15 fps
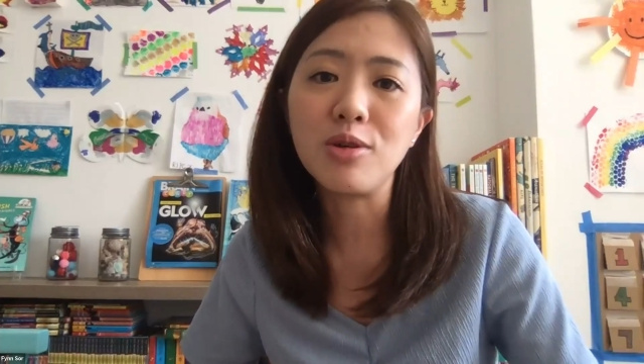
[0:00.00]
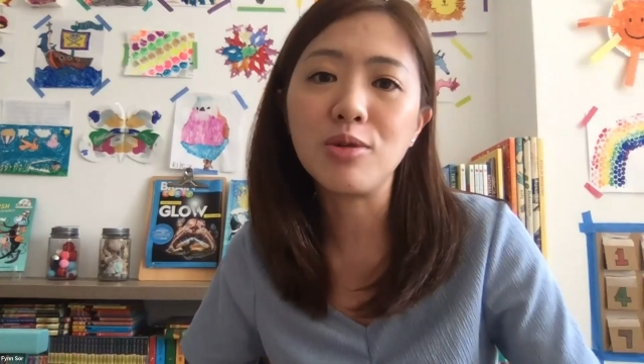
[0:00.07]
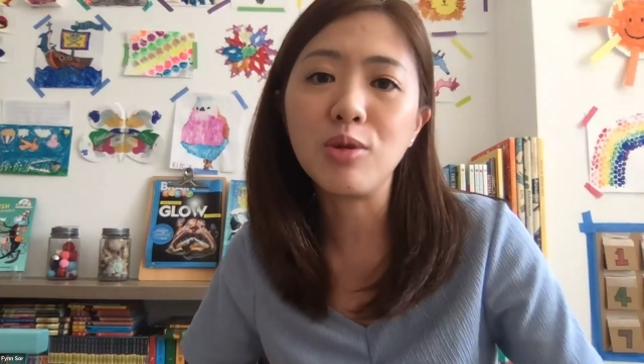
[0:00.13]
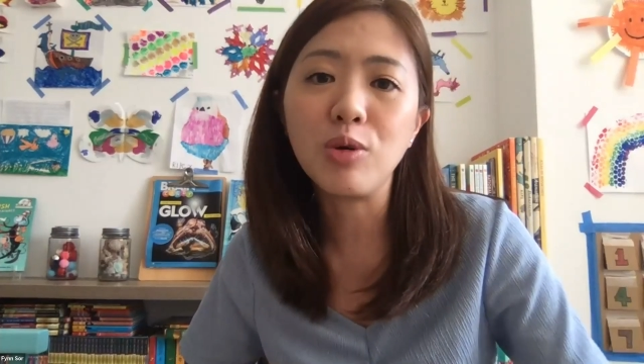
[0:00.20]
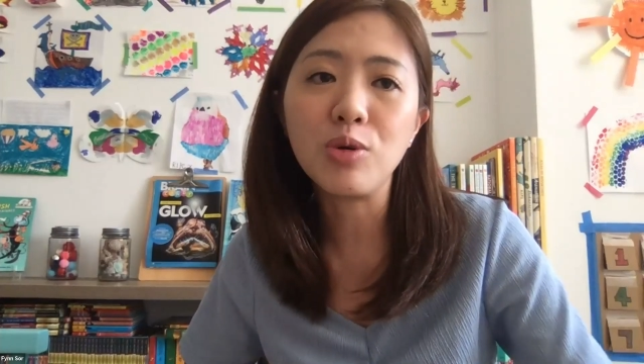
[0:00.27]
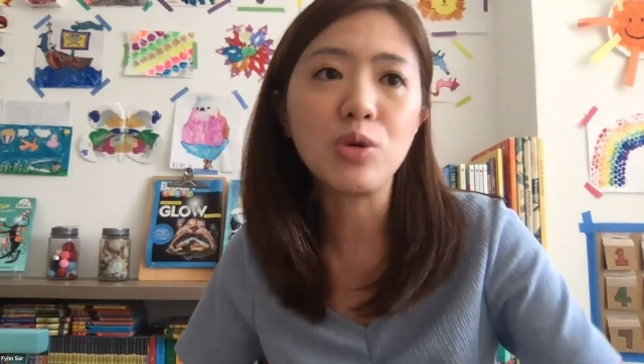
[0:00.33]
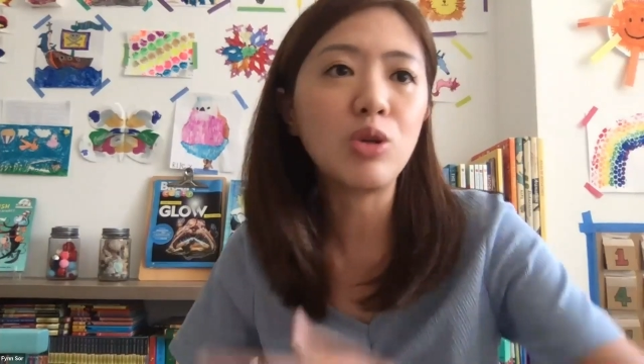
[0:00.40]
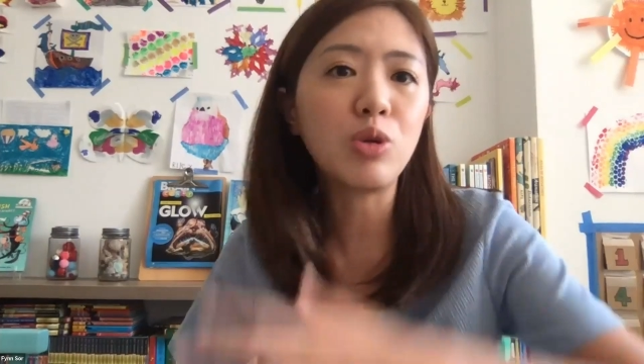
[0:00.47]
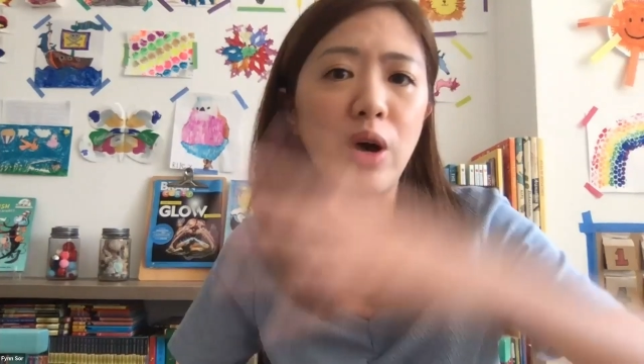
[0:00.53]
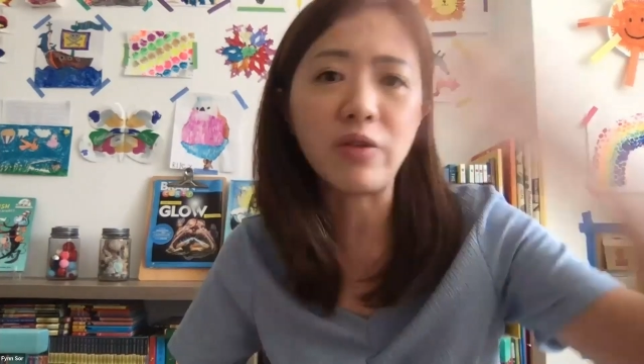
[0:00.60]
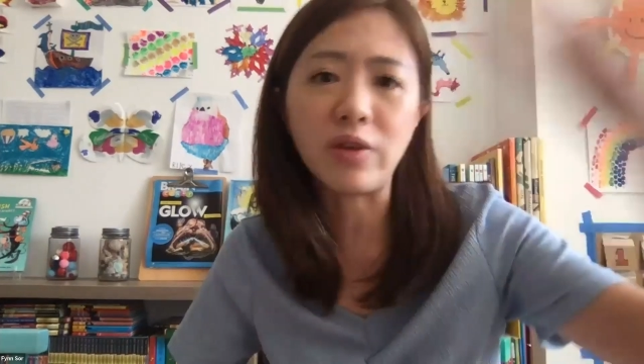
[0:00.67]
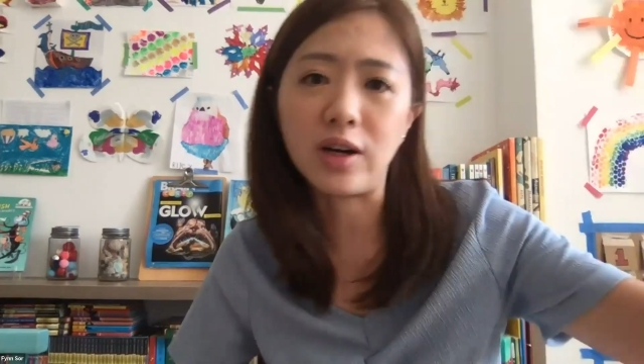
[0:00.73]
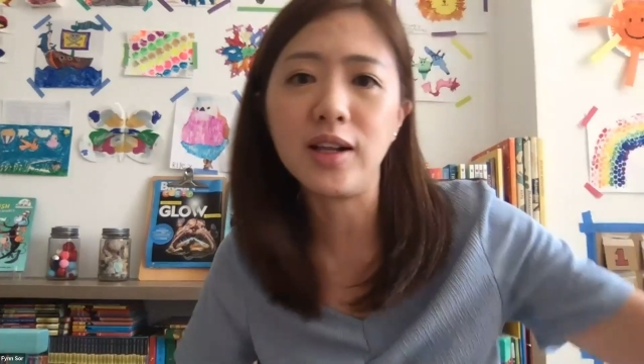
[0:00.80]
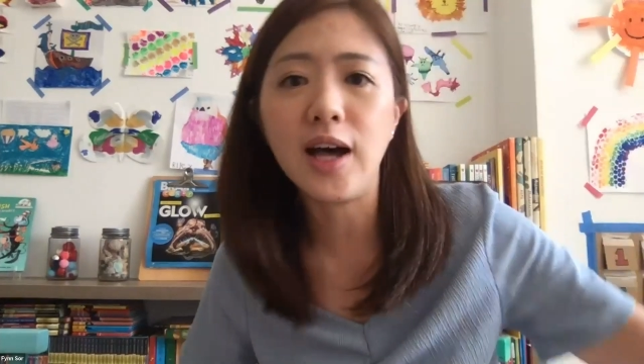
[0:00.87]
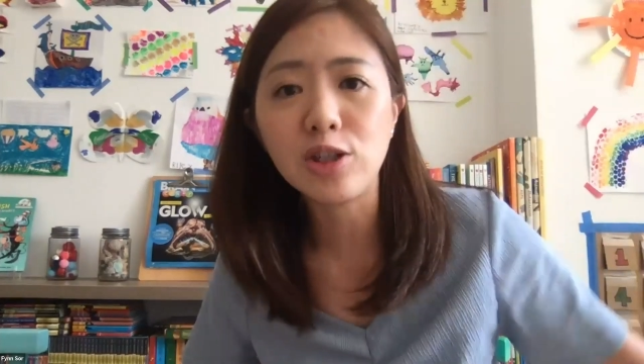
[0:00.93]
and you
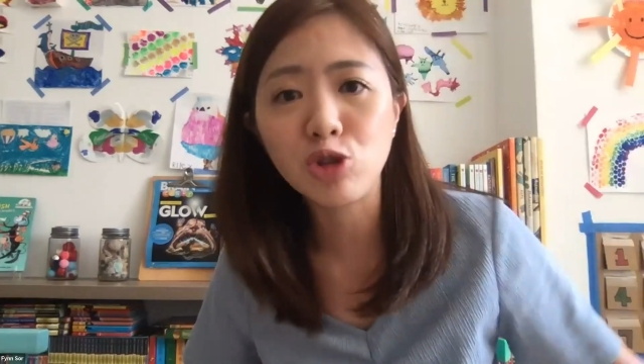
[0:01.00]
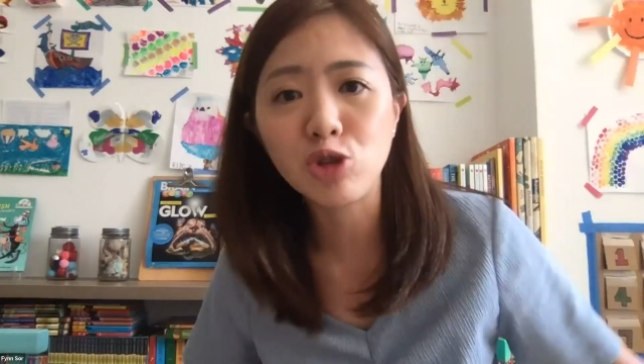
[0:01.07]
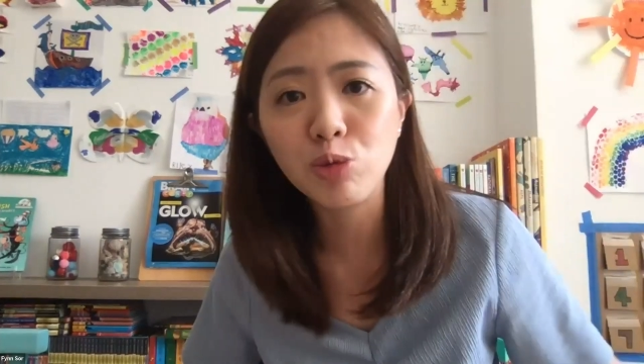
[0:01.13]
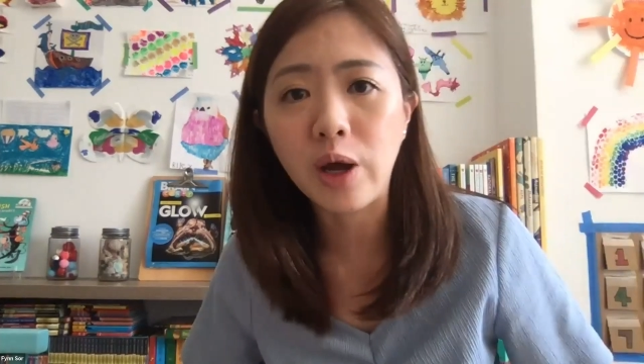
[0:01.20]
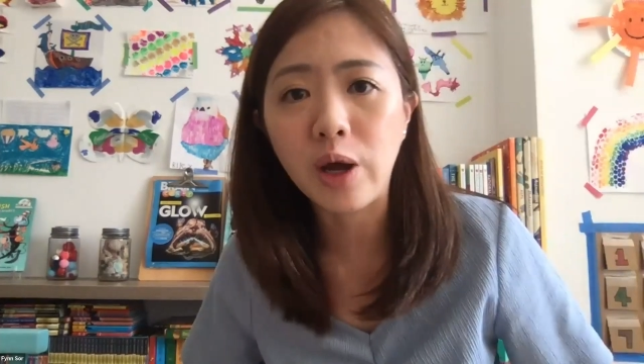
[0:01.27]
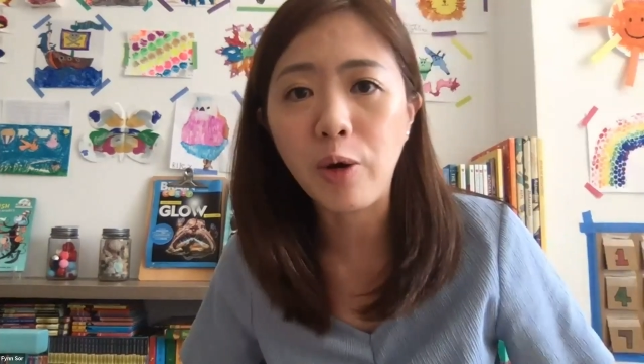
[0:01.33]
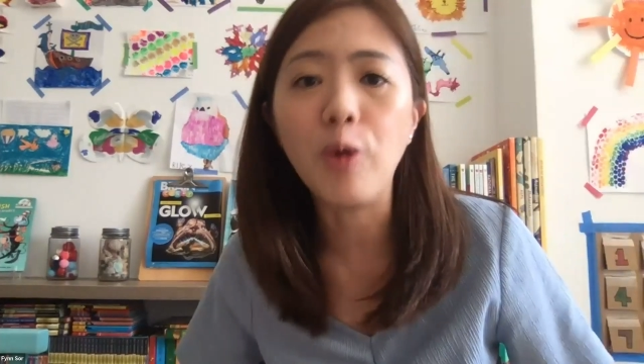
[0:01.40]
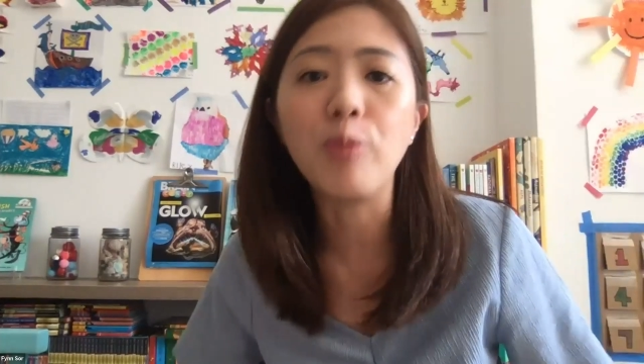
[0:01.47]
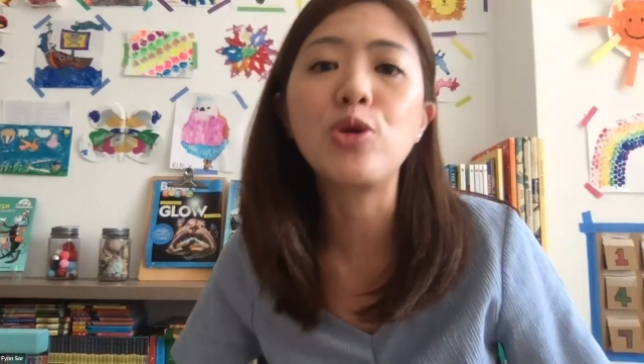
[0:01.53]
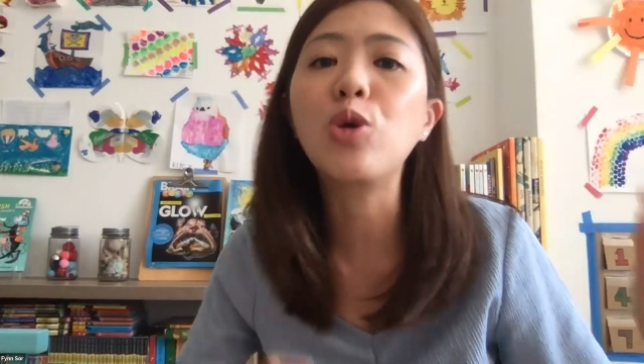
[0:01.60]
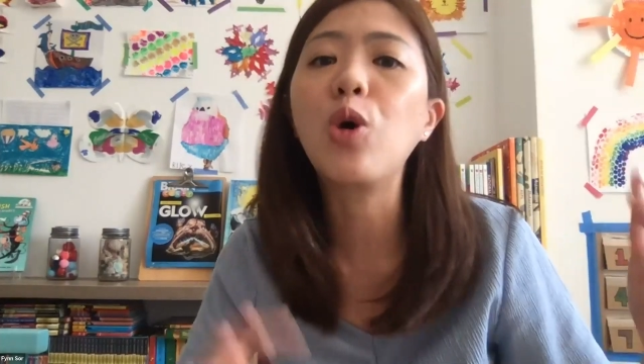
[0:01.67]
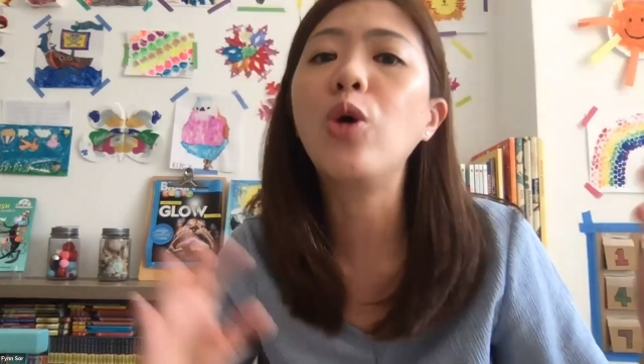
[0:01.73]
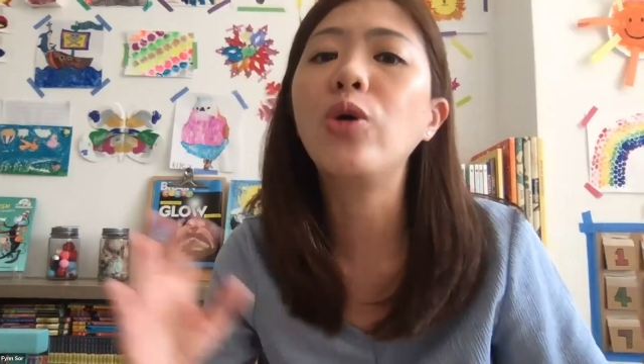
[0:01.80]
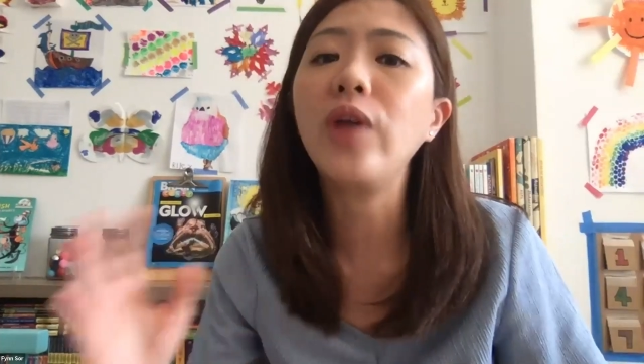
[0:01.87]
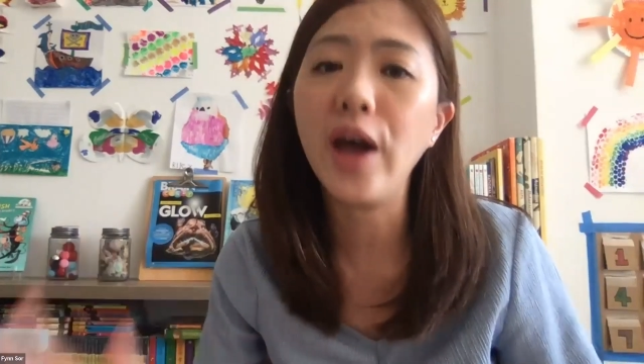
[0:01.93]
need to have a classroom at home.